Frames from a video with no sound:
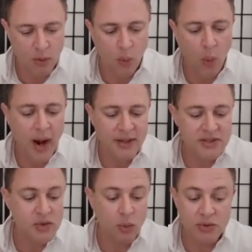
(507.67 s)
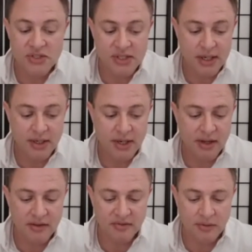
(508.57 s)
Whites were seated
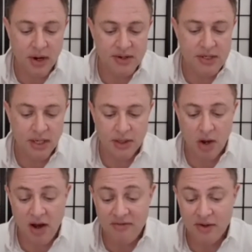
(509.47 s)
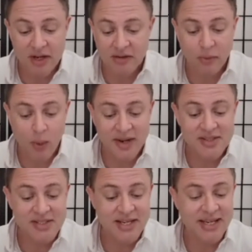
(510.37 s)
in the front, and often if
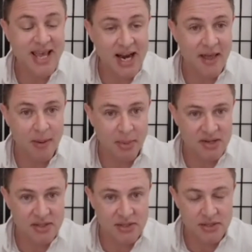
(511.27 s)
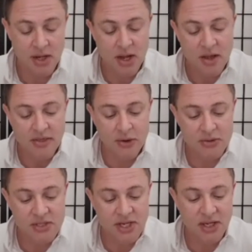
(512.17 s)
whites didn't get on the buses,
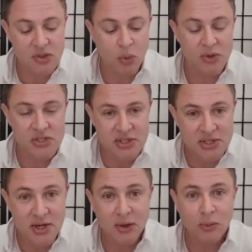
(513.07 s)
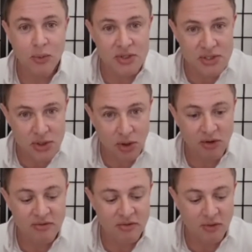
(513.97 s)
those seats were still
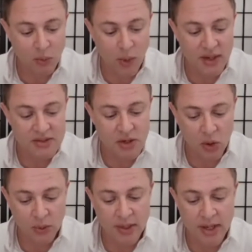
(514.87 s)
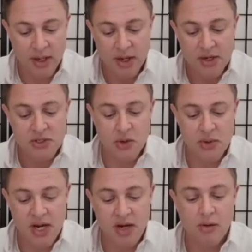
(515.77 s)
reserved for whites only, so
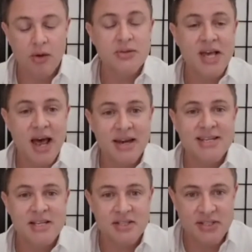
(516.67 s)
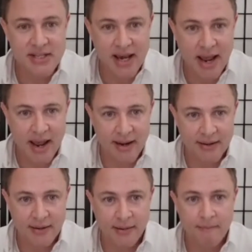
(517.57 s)
Negroes had to
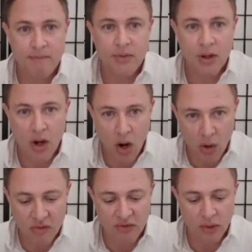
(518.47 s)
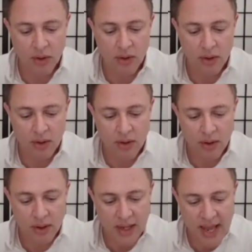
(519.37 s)
stand over
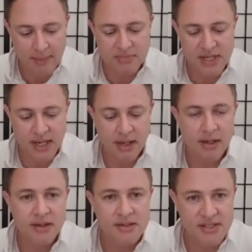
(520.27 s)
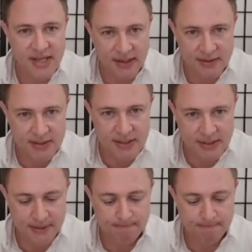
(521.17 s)
empty seats.